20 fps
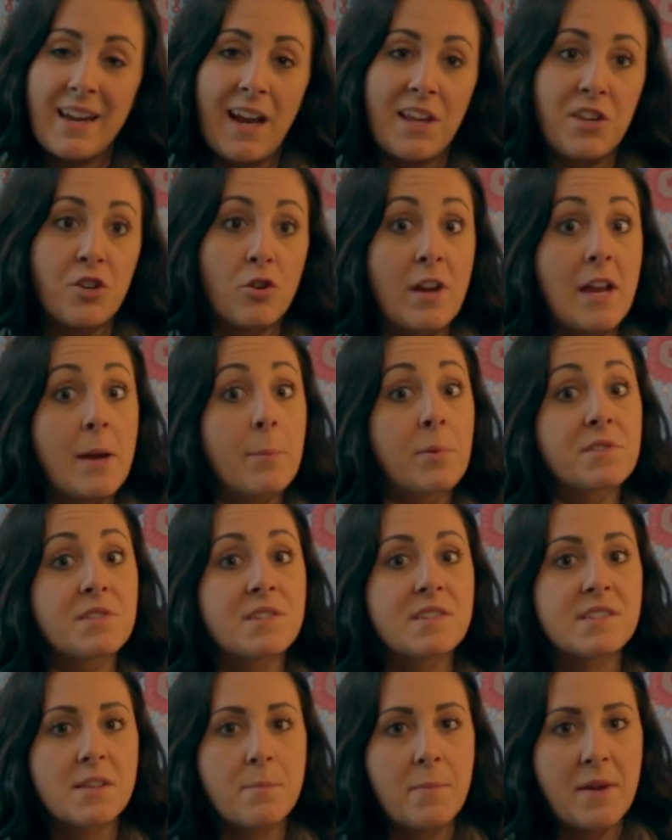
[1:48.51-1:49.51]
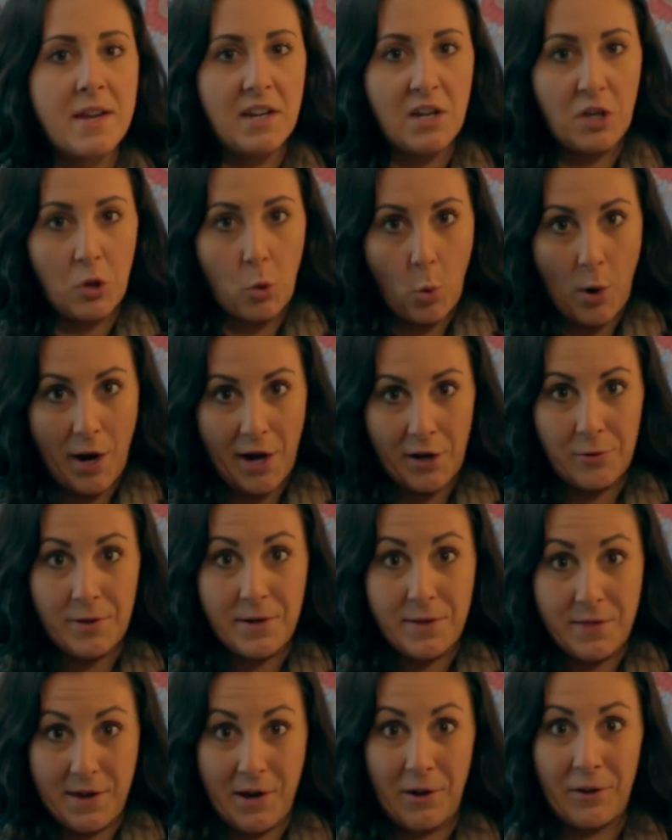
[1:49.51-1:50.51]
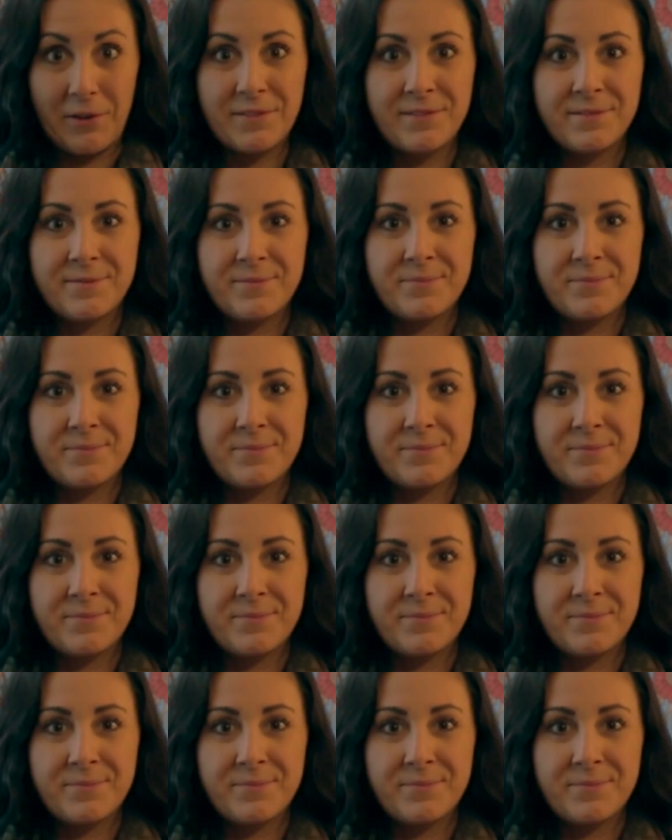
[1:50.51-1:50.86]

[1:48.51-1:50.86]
and you're able to submit an inquiry there.